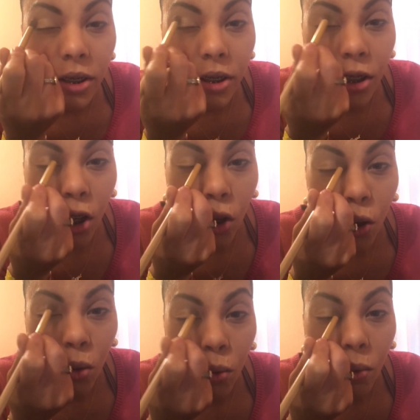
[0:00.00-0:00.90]

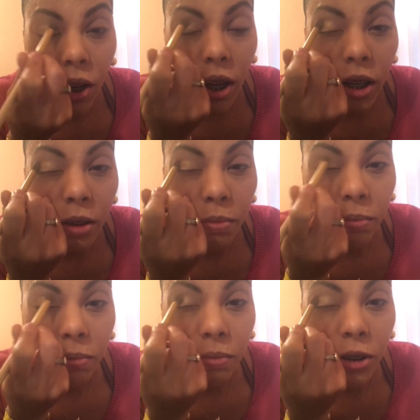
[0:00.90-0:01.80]
So,
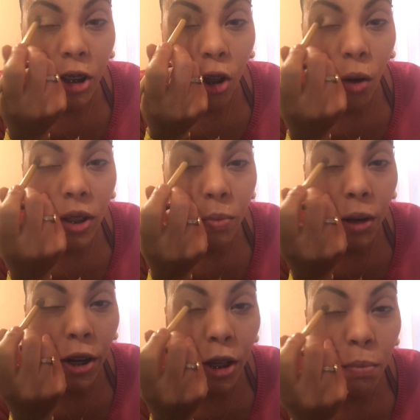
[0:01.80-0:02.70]
you know, it's
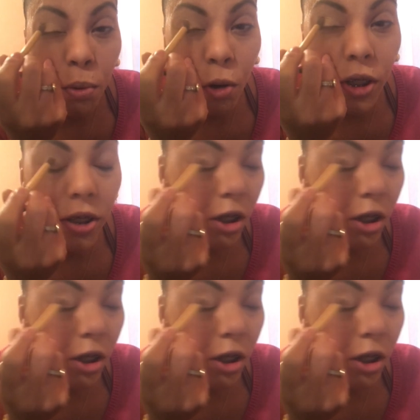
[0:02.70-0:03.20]
very important.